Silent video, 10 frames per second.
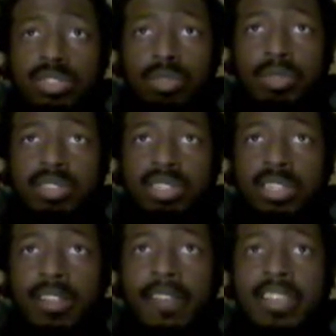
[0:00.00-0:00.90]
So
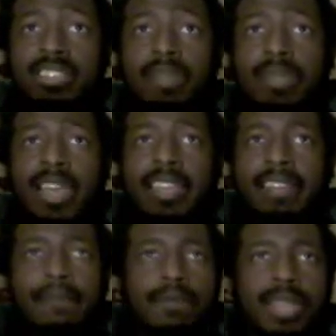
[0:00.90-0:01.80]
basically, something like
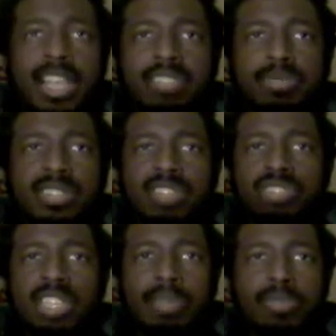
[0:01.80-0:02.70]
as
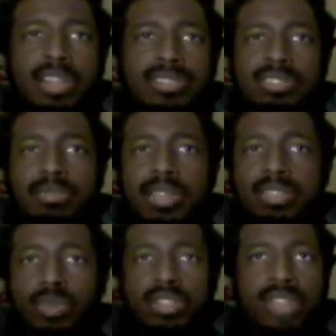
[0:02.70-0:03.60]
potentially like precious to me
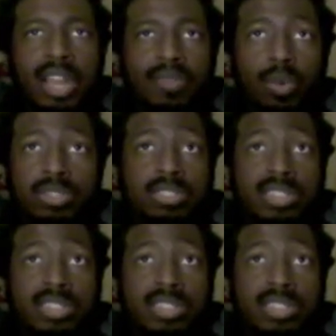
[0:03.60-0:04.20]
as what Sonic Forces,